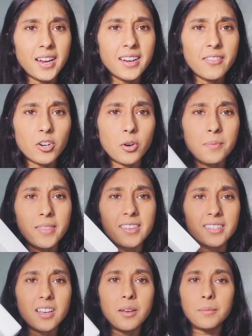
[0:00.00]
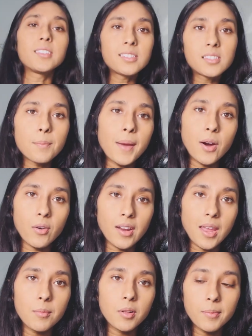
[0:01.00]
I never opened this up. This is the power
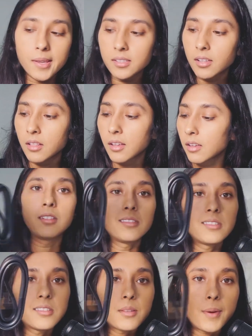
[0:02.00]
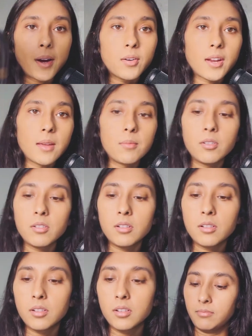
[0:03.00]
cable, basically. This is the power cable.
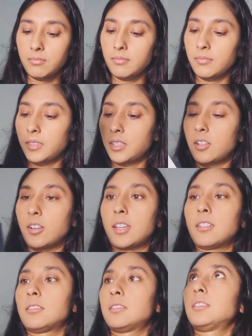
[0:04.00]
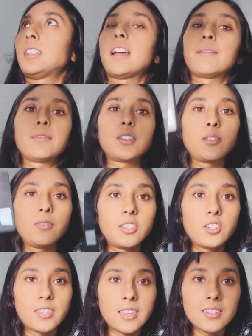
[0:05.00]
Okay, yeah, so
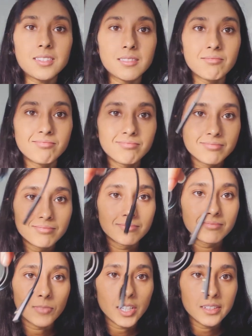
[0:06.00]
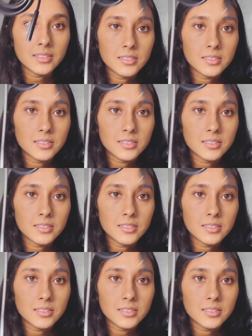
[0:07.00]
there's this right